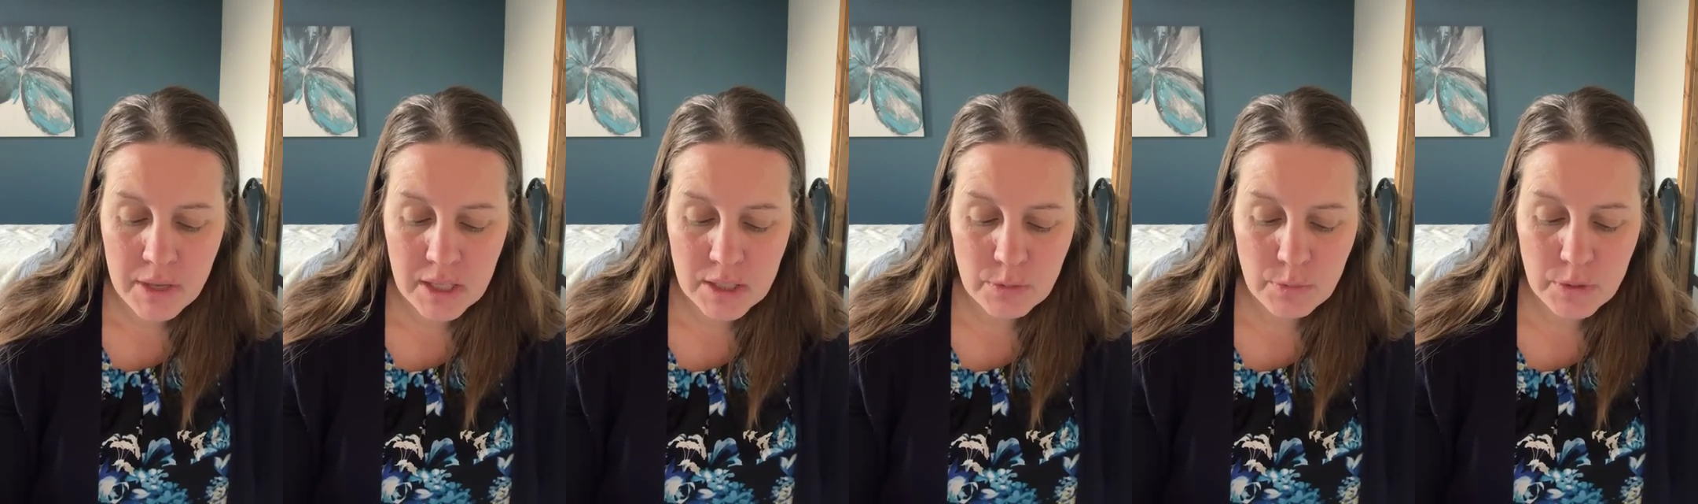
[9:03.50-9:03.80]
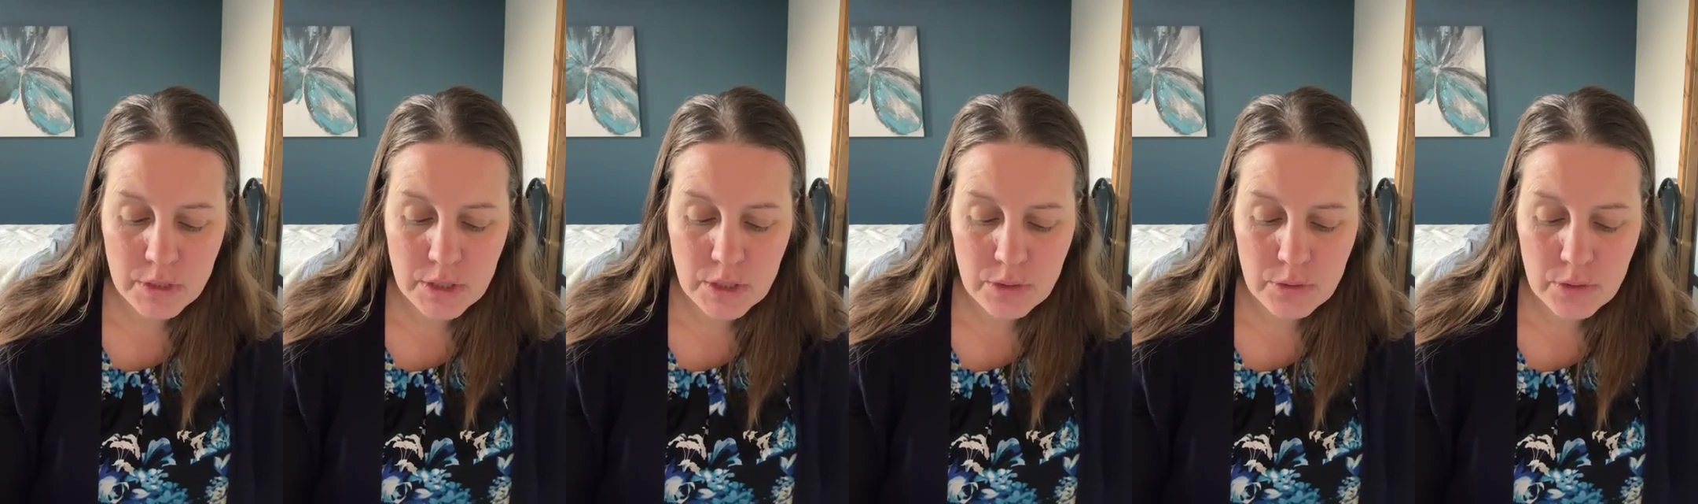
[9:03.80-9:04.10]
Because
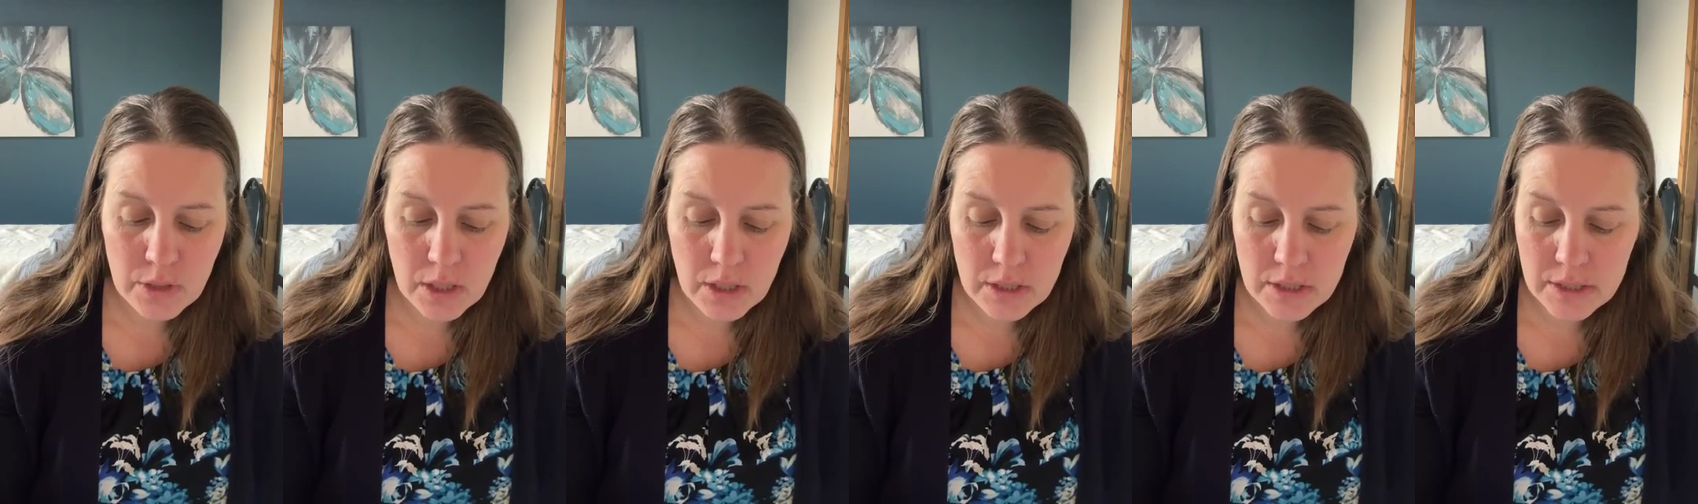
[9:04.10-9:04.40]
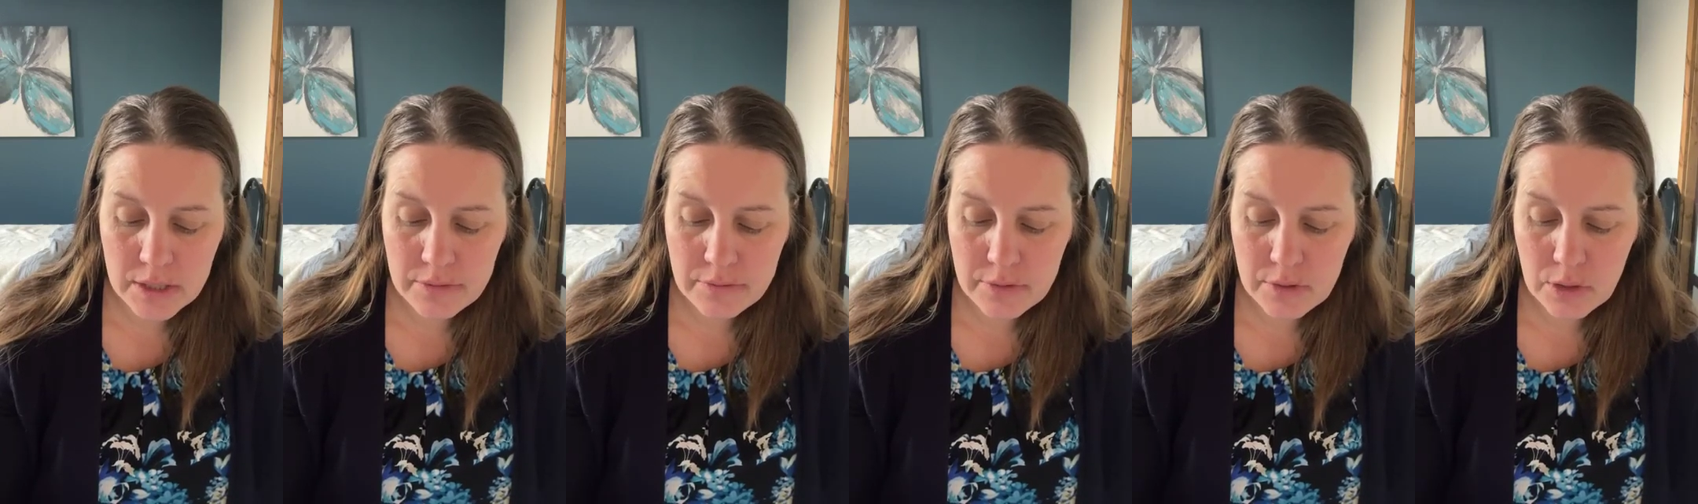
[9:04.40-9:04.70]
we do not
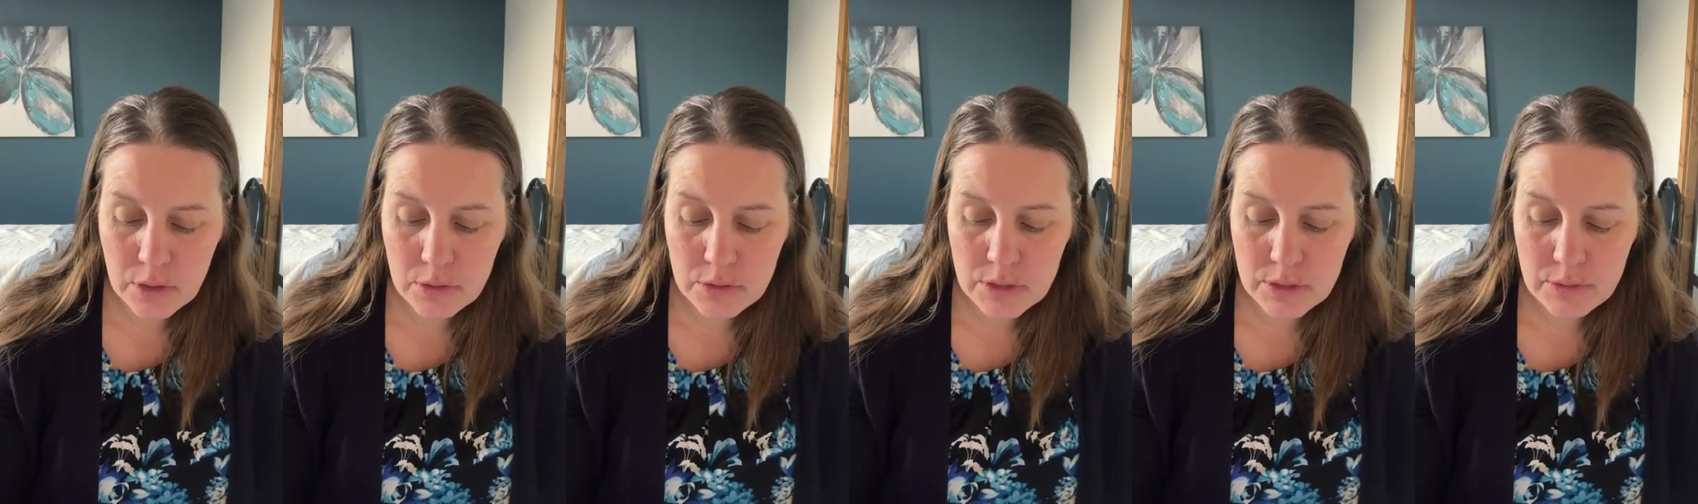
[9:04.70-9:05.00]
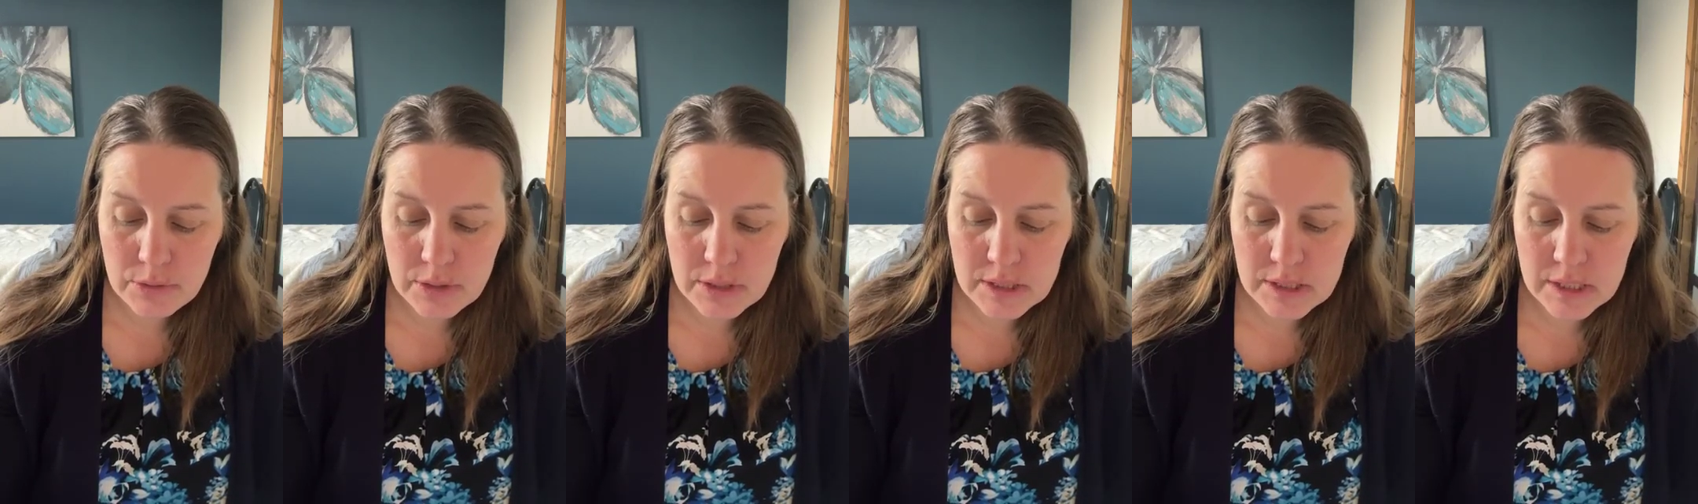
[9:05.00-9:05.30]
live close
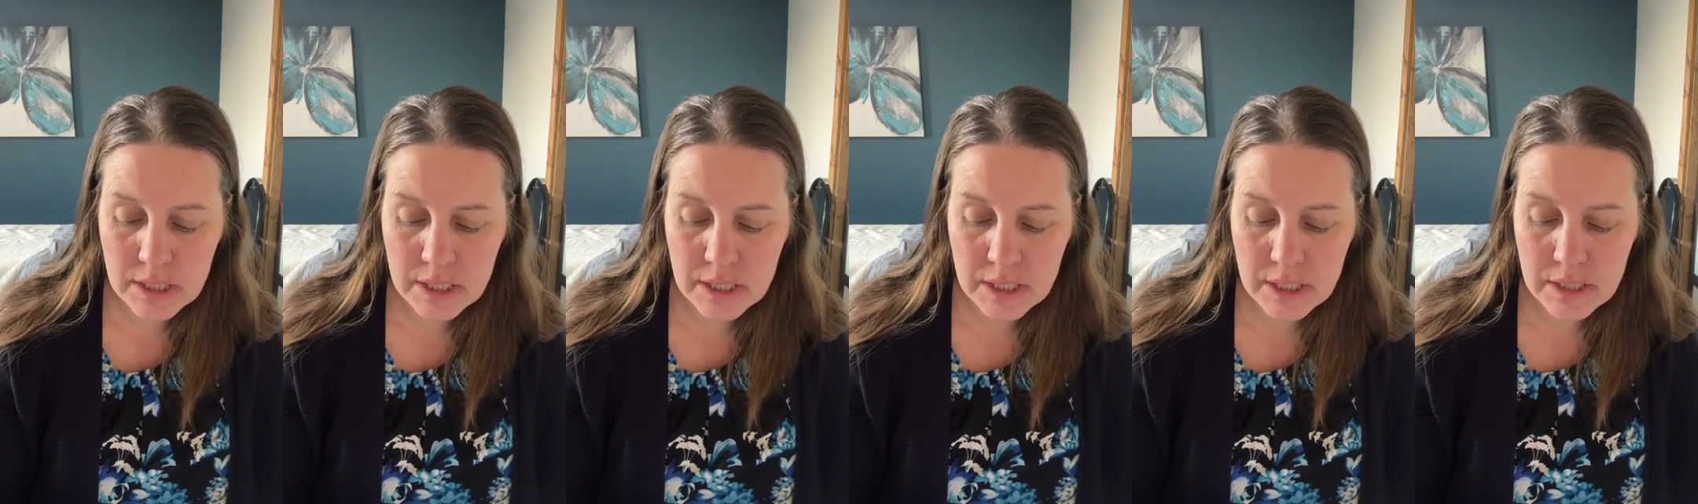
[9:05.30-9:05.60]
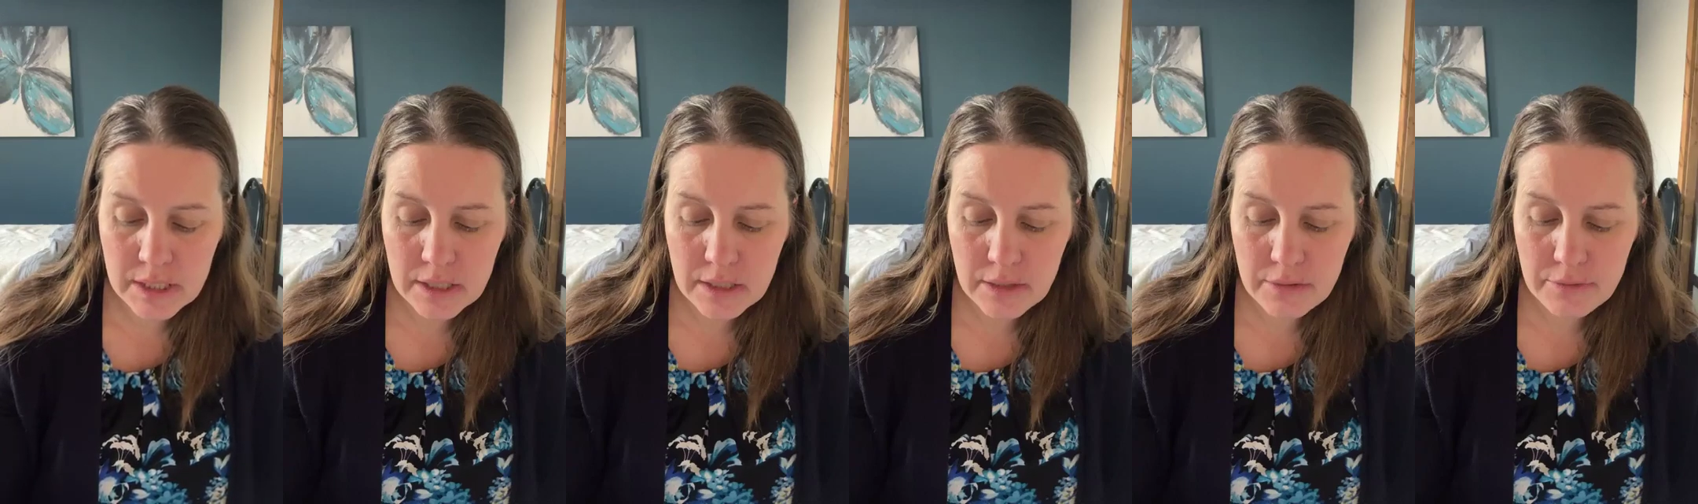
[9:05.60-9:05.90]
to the
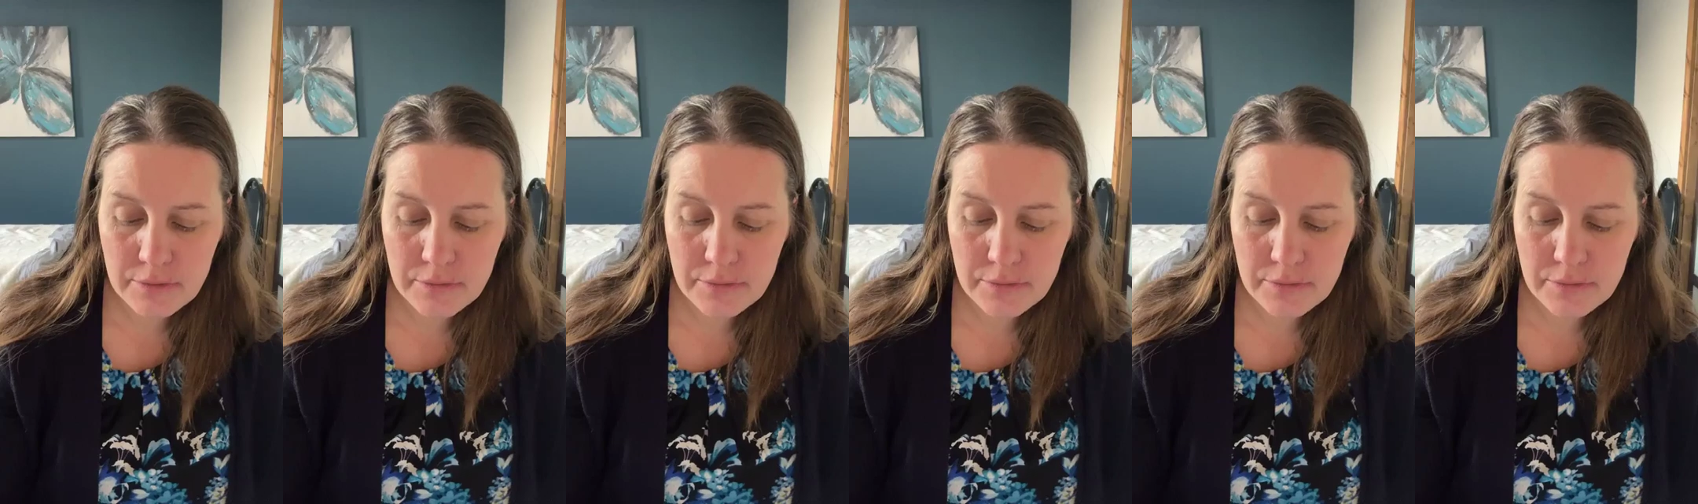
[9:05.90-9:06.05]
city,